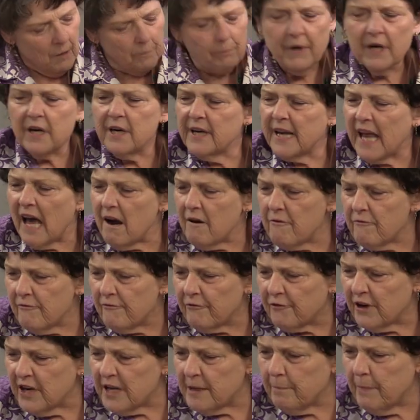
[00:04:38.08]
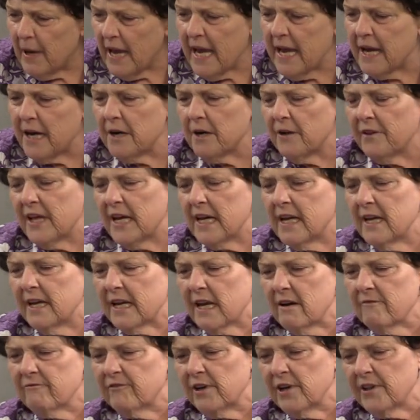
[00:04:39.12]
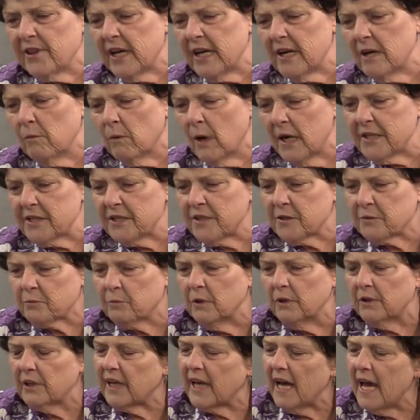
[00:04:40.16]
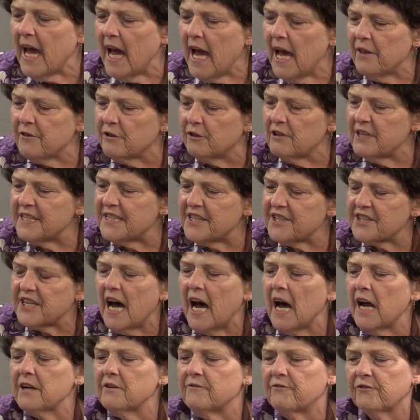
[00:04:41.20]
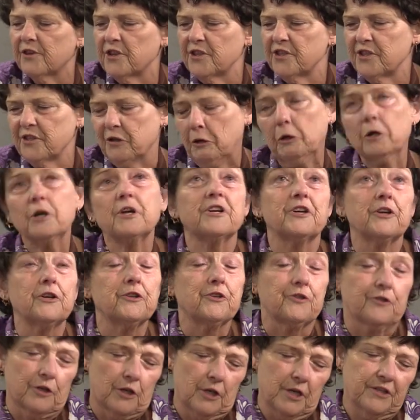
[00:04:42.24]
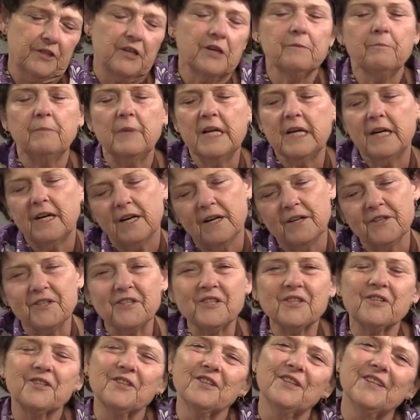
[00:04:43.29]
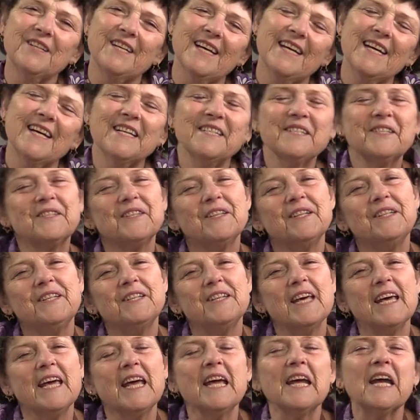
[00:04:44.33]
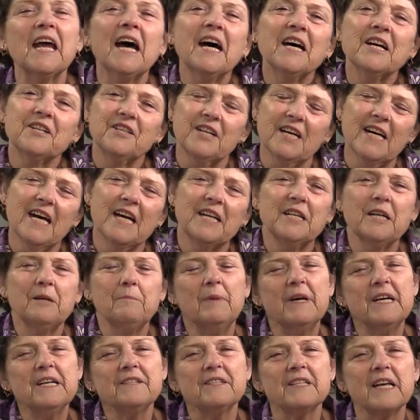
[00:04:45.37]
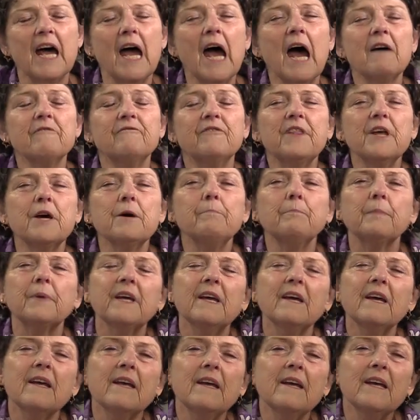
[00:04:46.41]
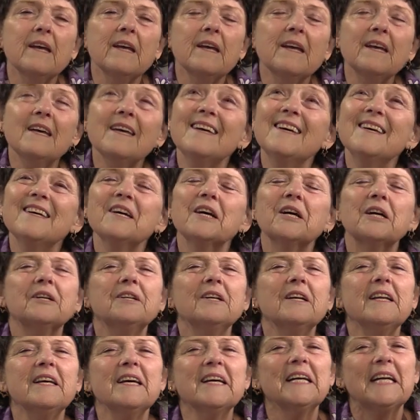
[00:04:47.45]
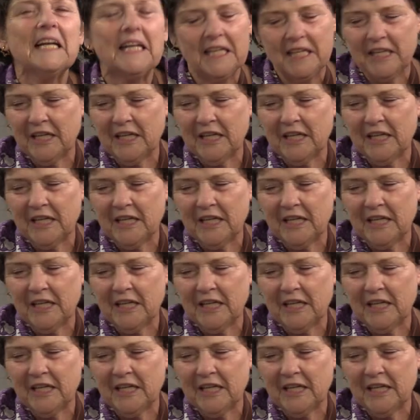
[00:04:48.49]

But every bear that ever there was will gather inside for certain, because today's the day teddy bears have their picnic.